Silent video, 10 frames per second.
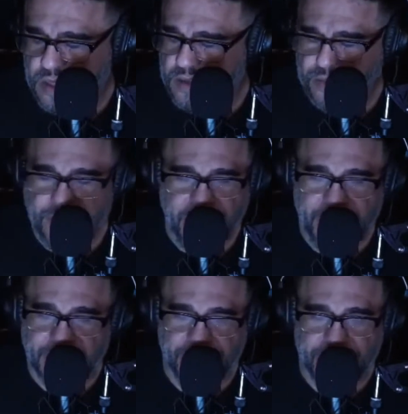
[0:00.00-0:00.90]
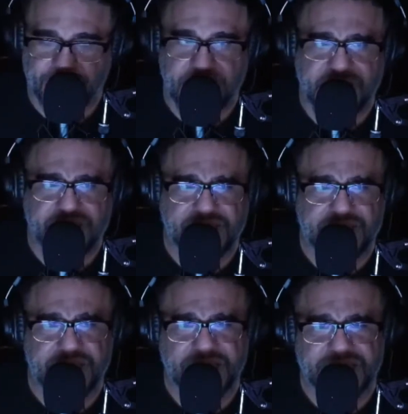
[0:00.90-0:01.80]
man,
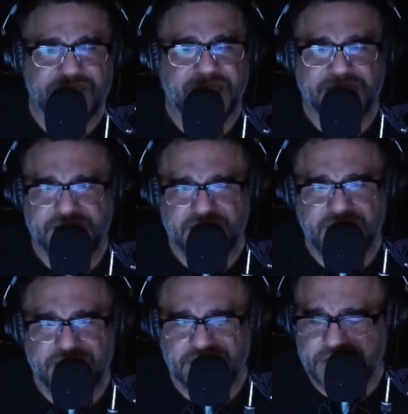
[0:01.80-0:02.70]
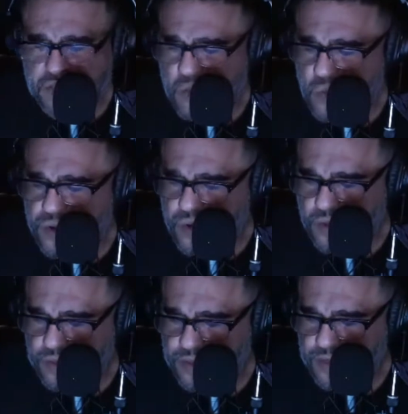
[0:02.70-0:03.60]
there's a lot of things going on
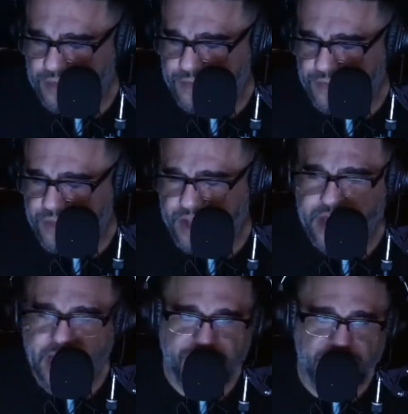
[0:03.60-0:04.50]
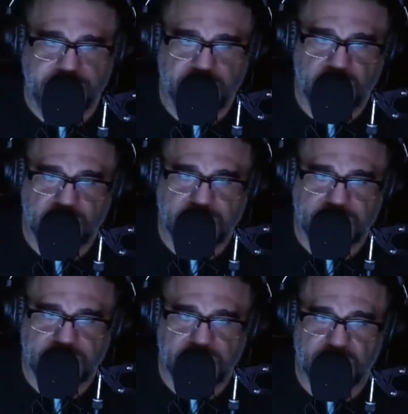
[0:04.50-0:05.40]
with that, and I really won't get
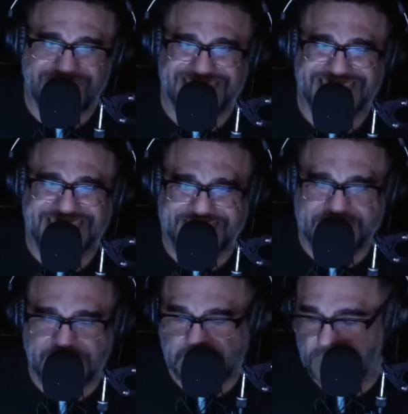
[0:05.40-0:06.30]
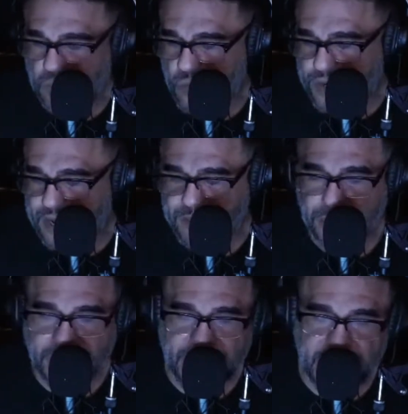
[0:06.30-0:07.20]
into exactly what I
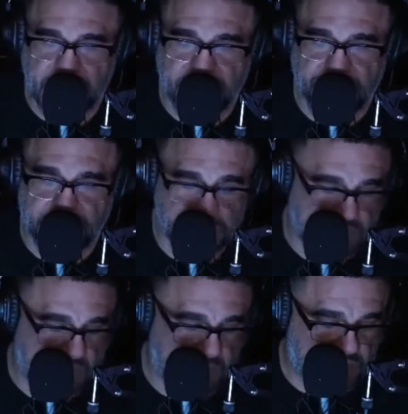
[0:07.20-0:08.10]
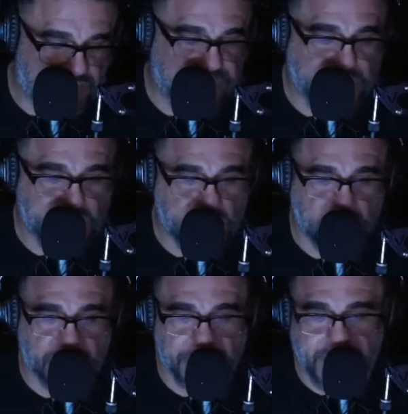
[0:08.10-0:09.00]
believe and how I feel
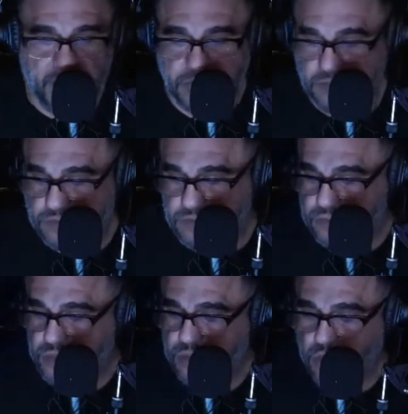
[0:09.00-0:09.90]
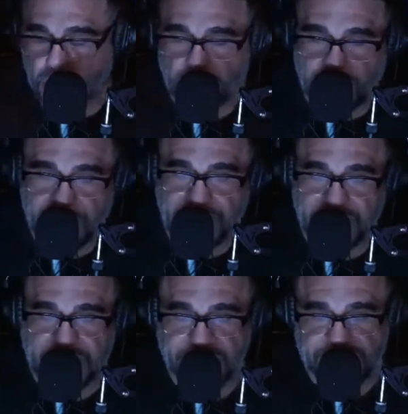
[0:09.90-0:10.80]
about, and my
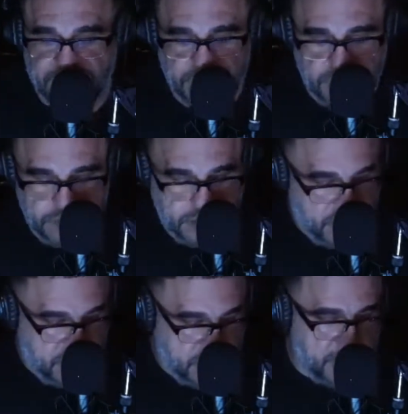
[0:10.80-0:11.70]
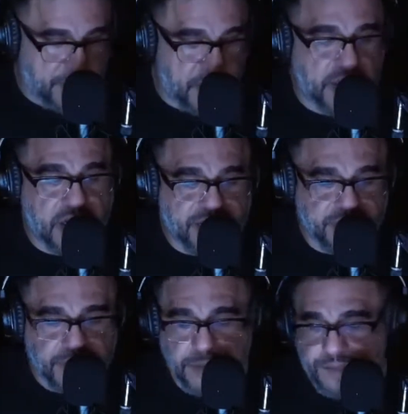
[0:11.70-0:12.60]
beliefs about
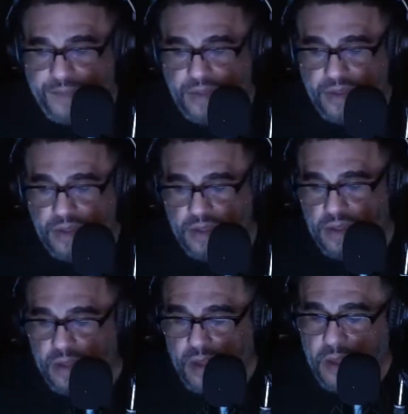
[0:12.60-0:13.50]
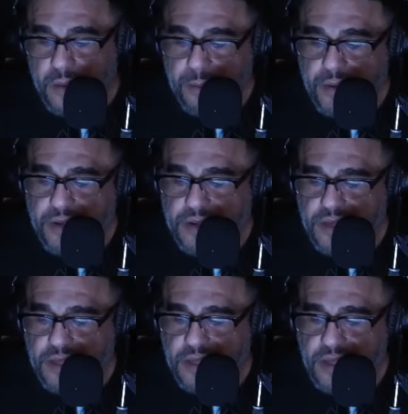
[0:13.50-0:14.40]
government. But
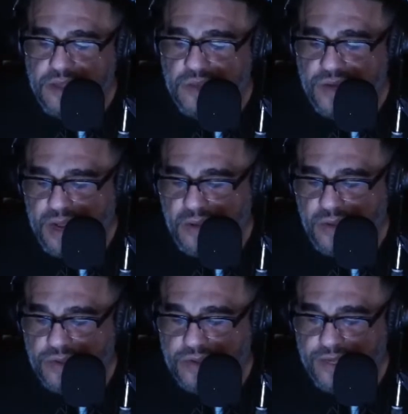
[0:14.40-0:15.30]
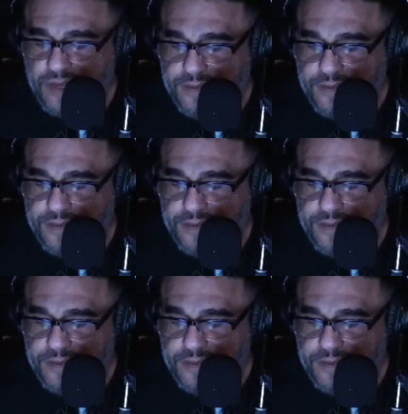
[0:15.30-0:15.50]
here's what I will say: